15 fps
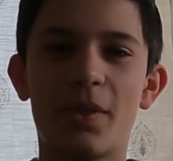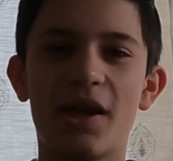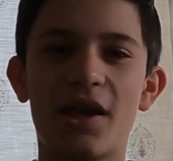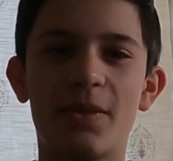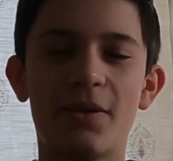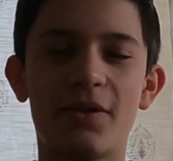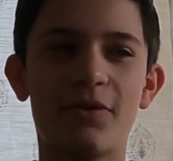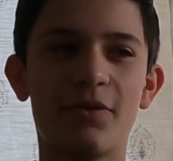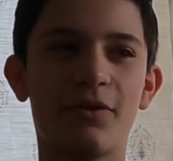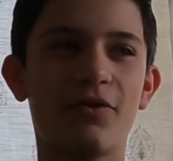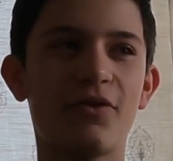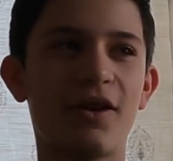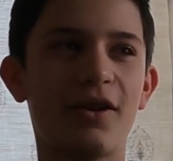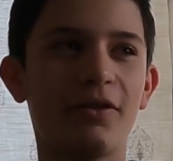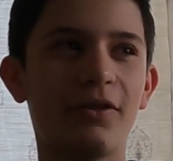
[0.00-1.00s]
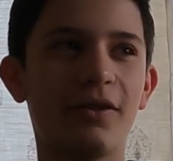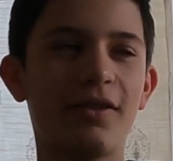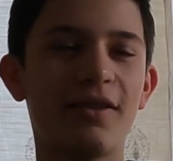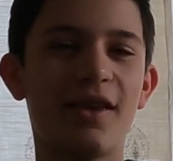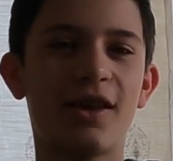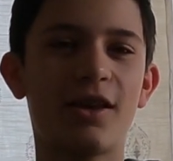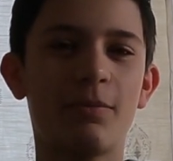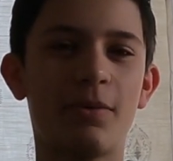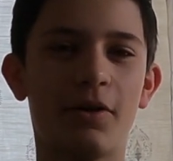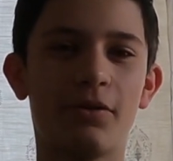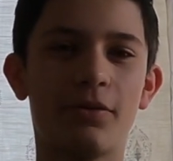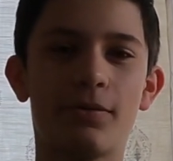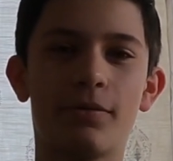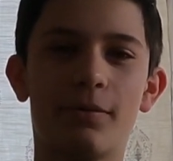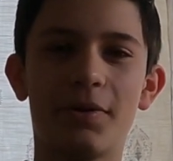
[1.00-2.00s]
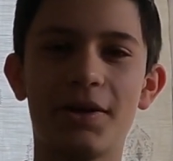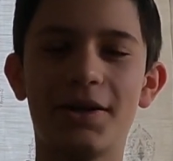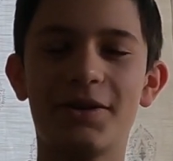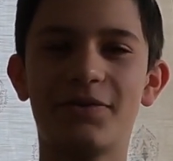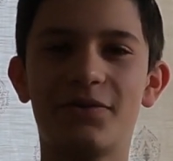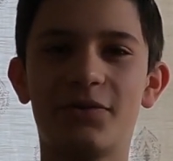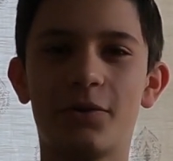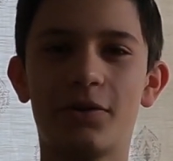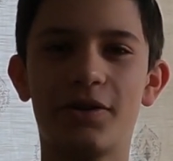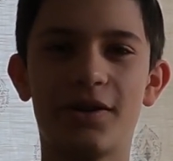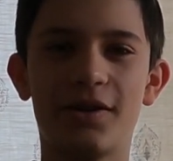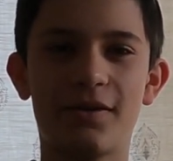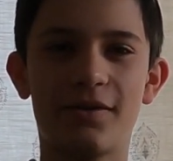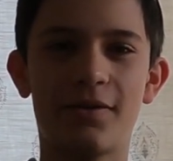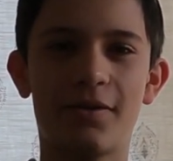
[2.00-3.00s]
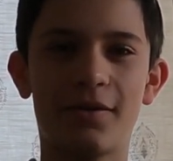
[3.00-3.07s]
And this will generally take about 3 to 4 days.